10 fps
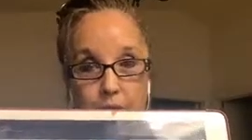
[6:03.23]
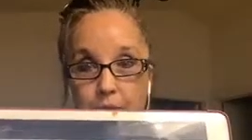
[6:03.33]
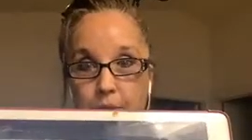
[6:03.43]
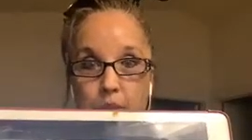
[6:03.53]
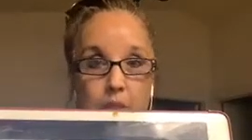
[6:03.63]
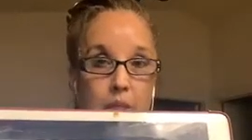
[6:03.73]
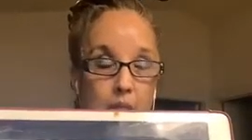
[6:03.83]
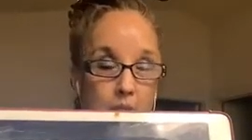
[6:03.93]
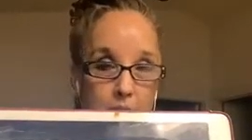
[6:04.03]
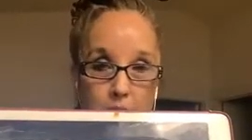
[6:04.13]
off, and think,
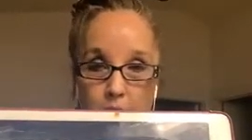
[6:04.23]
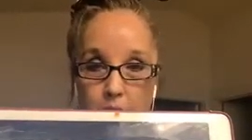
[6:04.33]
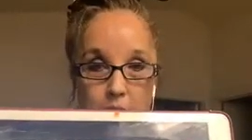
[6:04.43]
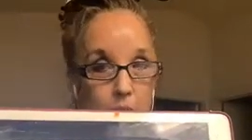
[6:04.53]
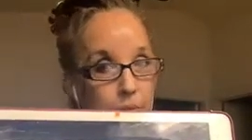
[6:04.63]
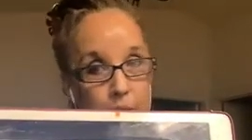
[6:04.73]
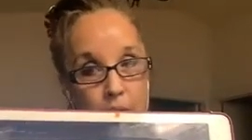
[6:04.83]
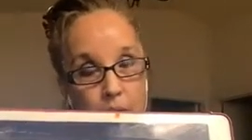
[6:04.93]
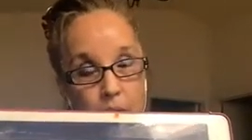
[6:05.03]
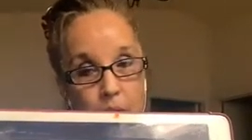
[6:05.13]
God, that's over.
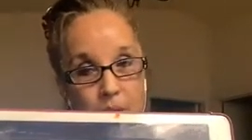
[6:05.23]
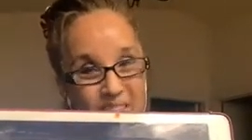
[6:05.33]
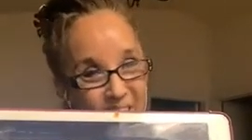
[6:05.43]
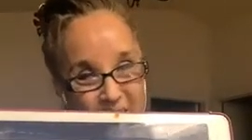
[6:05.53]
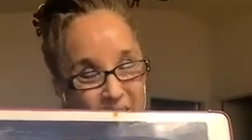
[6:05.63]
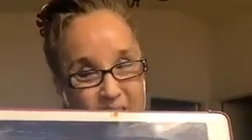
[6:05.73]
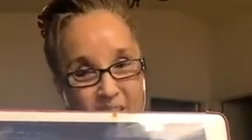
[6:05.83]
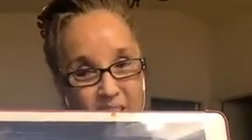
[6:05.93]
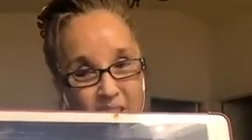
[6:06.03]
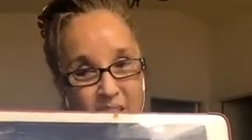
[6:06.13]

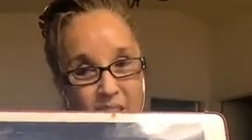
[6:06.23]
Yes.